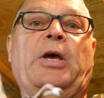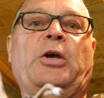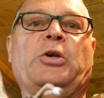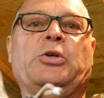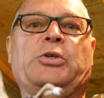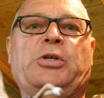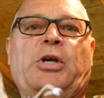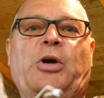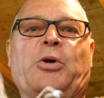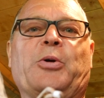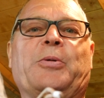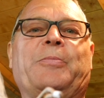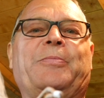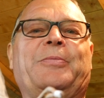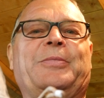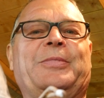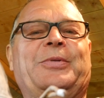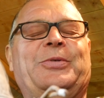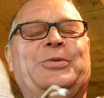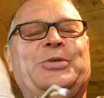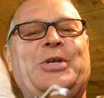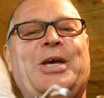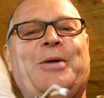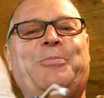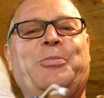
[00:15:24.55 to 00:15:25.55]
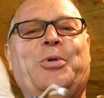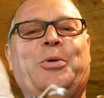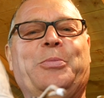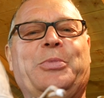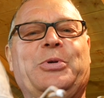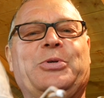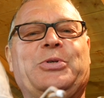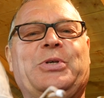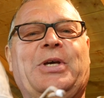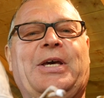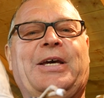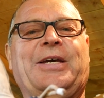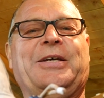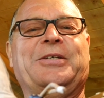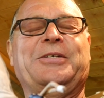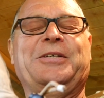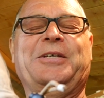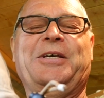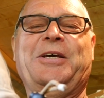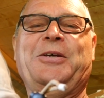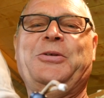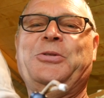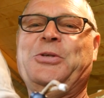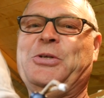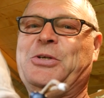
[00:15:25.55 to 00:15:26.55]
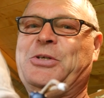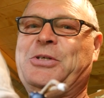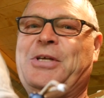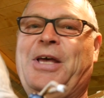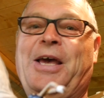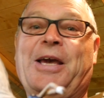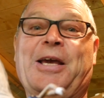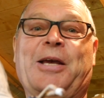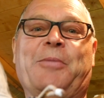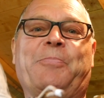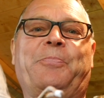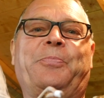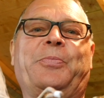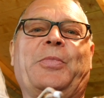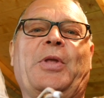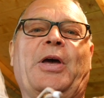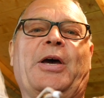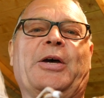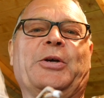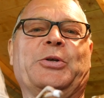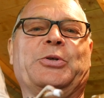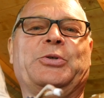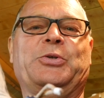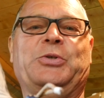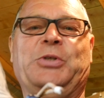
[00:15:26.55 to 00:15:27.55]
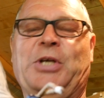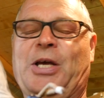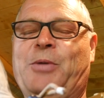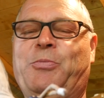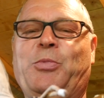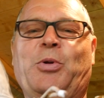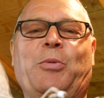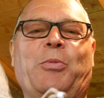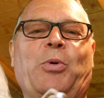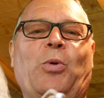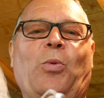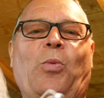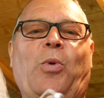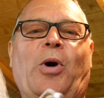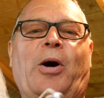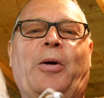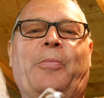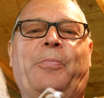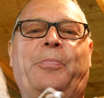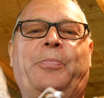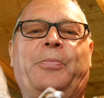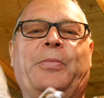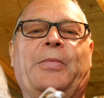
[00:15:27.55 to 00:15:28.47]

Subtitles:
So tip number 6 is the same as tip number 1.